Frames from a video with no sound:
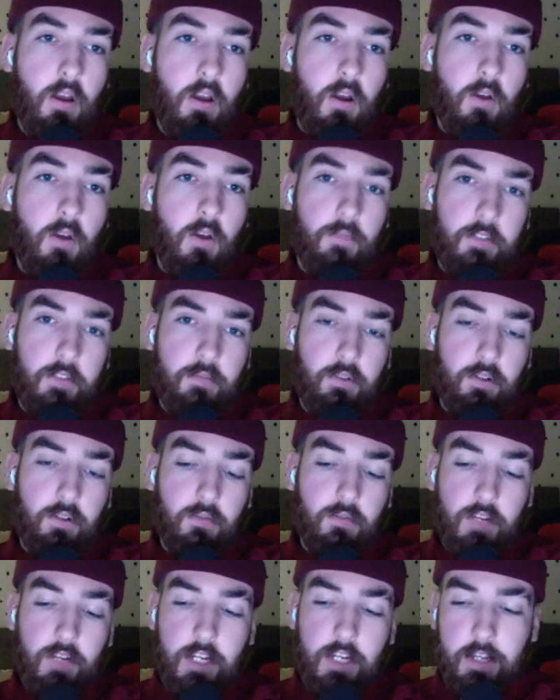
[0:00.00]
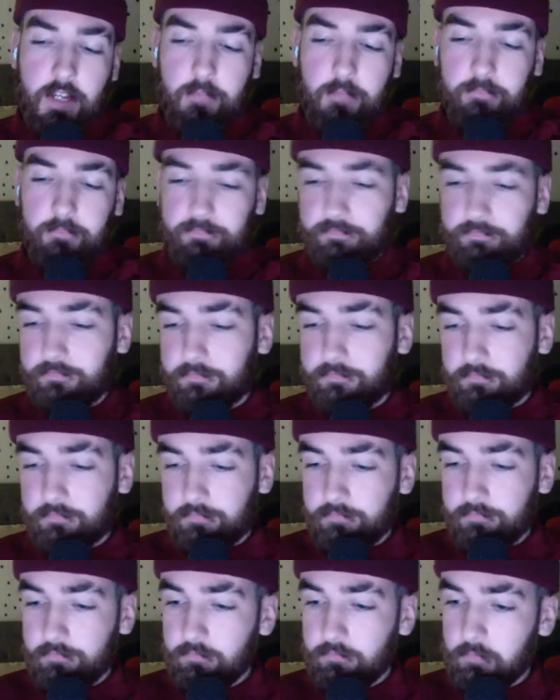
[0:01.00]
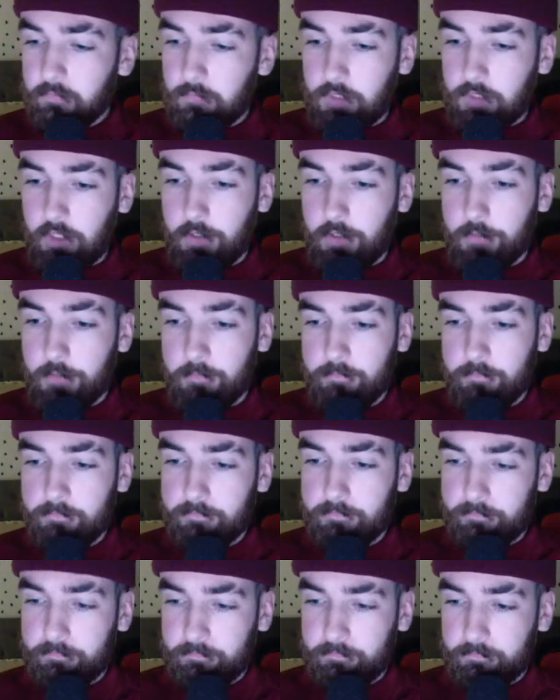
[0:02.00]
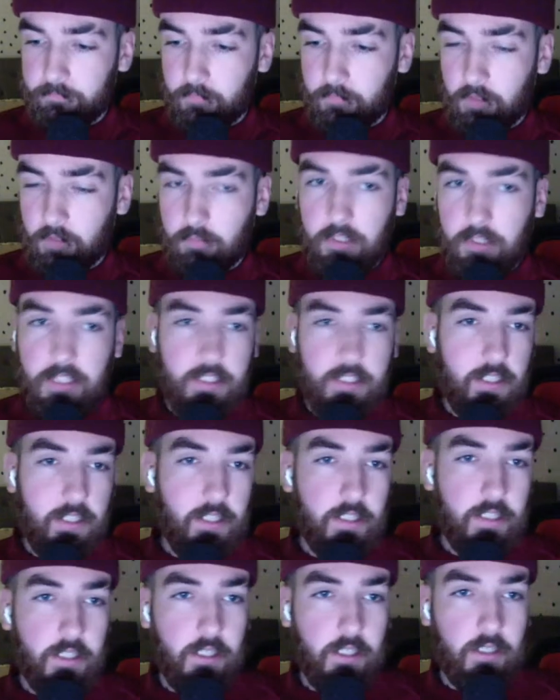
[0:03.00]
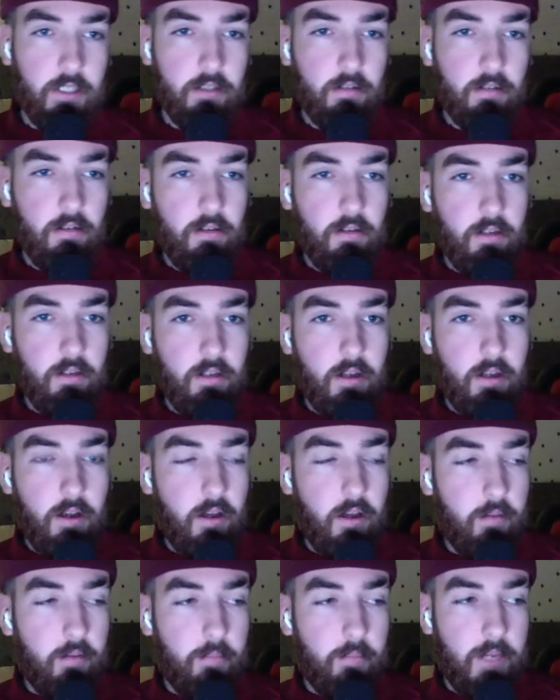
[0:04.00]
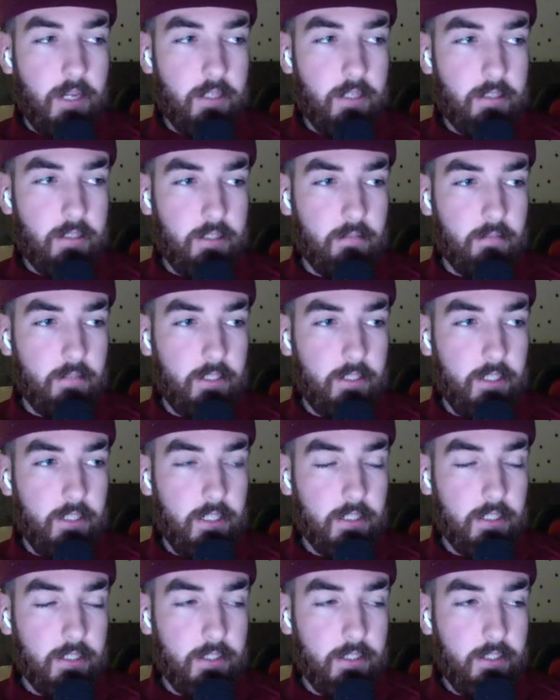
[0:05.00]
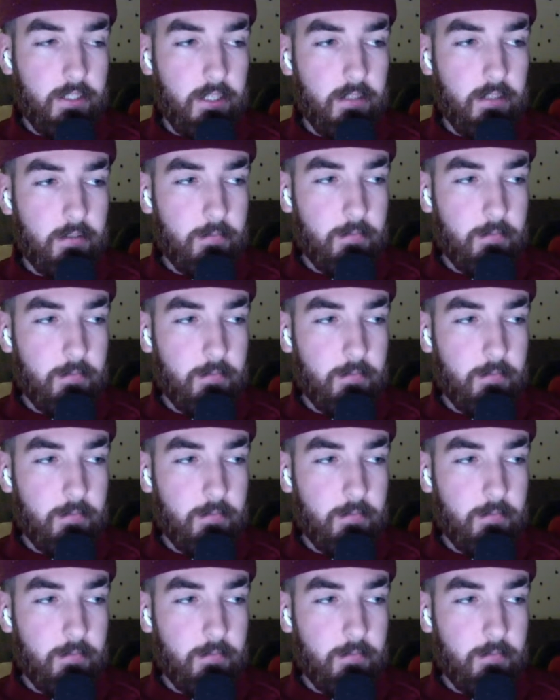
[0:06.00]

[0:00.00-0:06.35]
of Divock Origi. So plenty to unpack there, really. As I said,